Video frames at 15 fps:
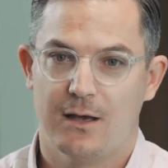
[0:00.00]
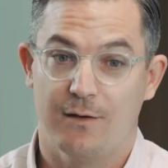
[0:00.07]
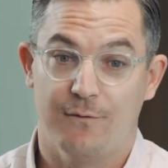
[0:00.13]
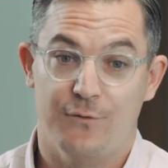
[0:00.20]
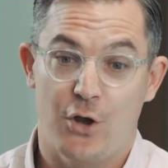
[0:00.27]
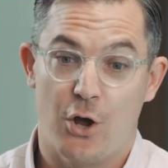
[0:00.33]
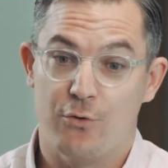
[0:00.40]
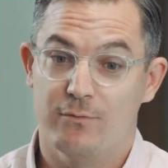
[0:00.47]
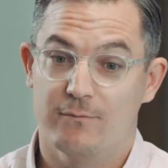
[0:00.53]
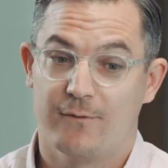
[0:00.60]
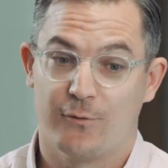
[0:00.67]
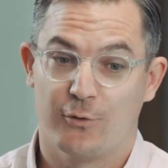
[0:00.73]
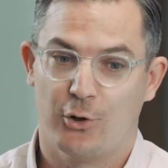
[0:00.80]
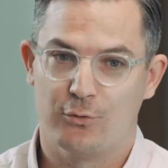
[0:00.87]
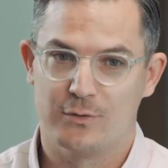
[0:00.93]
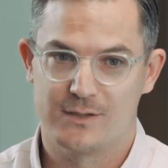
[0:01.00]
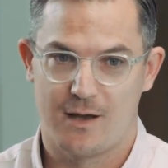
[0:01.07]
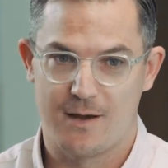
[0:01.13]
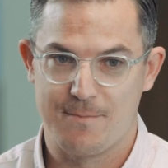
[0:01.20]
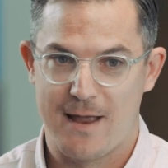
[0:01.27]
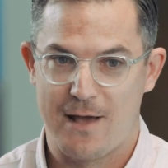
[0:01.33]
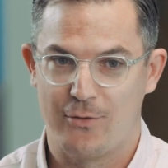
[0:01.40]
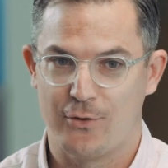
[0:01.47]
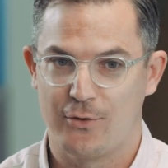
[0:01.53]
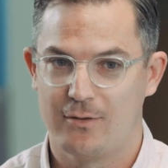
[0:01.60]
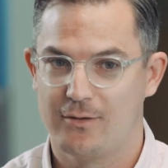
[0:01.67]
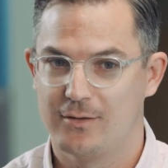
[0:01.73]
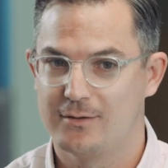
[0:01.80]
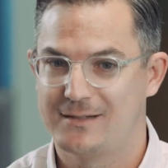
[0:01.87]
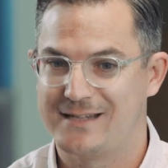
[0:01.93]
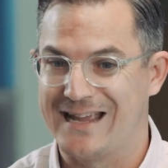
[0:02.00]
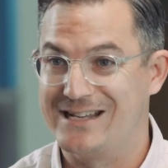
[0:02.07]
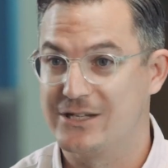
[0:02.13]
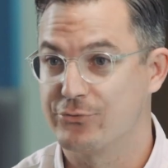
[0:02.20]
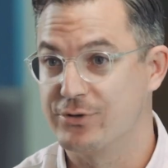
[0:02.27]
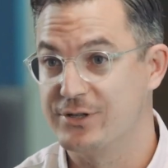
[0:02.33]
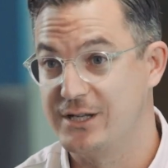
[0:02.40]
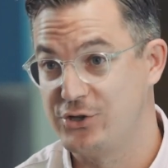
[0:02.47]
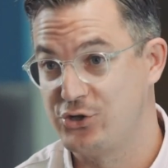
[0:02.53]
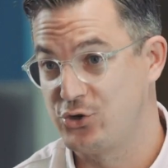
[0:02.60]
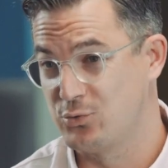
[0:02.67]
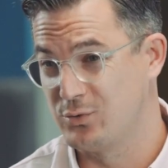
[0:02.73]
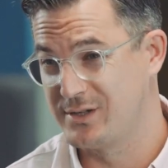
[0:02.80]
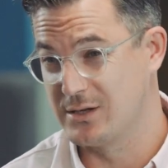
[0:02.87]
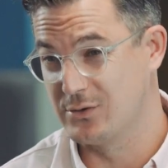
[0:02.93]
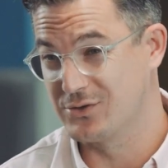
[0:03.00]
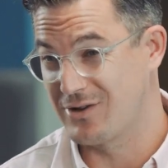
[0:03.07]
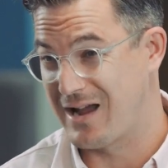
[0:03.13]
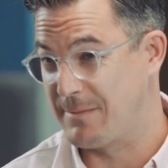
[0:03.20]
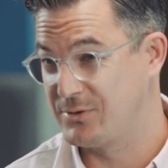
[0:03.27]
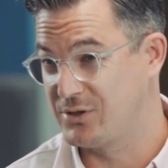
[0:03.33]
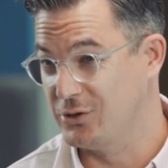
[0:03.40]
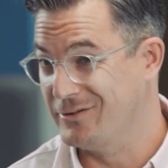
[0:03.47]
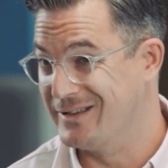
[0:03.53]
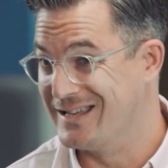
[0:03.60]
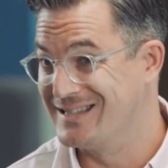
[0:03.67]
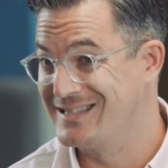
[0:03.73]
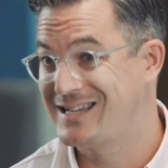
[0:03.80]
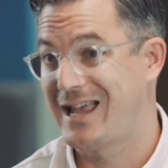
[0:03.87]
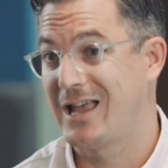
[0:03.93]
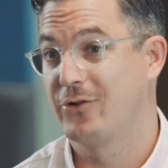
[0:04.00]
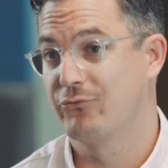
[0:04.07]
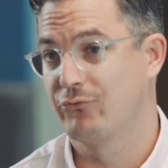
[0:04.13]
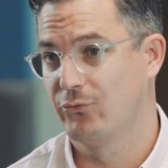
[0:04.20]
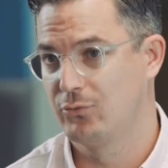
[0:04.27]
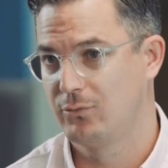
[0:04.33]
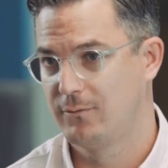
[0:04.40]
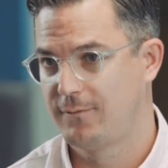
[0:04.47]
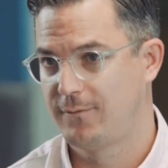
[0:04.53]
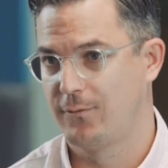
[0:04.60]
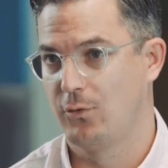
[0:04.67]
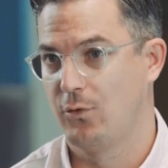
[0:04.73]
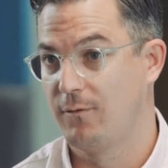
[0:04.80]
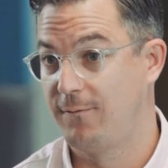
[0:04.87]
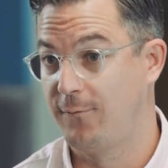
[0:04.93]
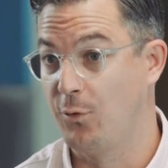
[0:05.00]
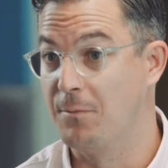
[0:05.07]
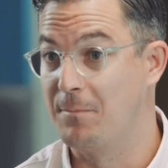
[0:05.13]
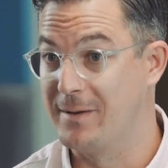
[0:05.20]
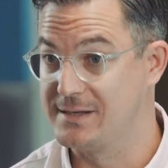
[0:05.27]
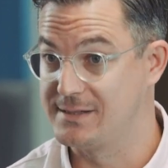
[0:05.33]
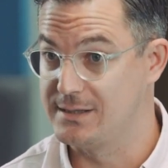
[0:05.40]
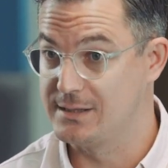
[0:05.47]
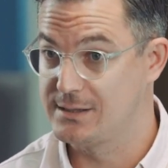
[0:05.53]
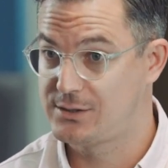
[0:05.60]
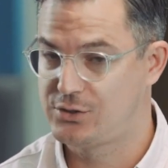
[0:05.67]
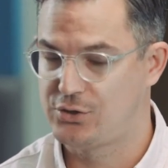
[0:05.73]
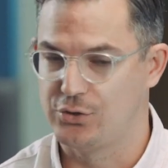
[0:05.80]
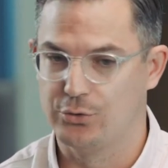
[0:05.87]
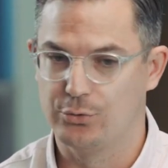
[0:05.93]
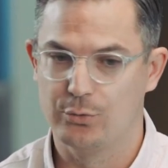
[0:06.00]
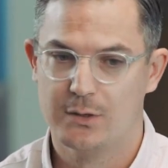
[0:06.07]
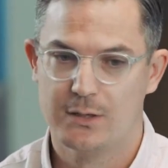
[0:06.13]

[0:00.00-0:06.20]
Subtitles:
have known for a long time now that data and digital skills are absolutely integral for the business to